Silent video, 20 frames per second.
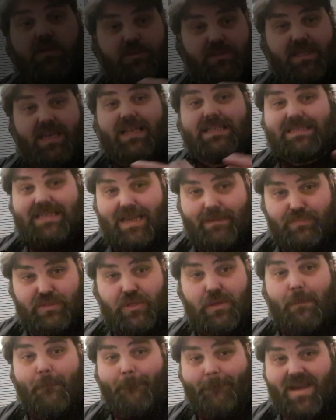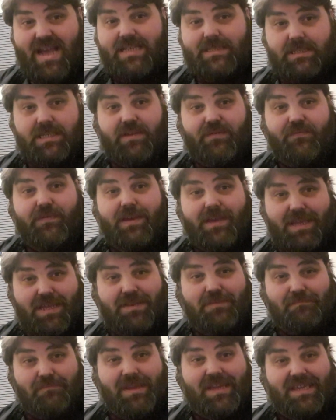So that is an absolute massive
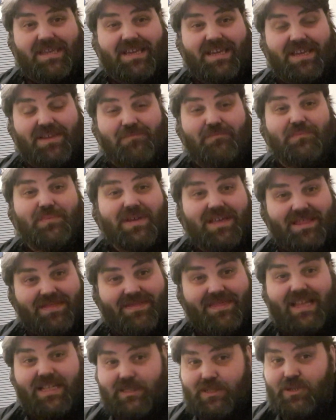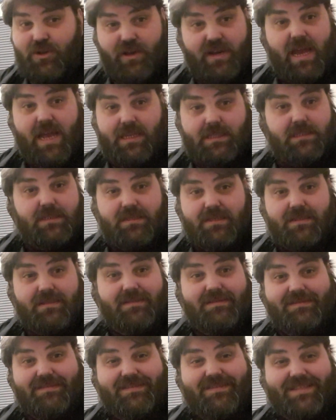hidden Mickey, but that's not an accident.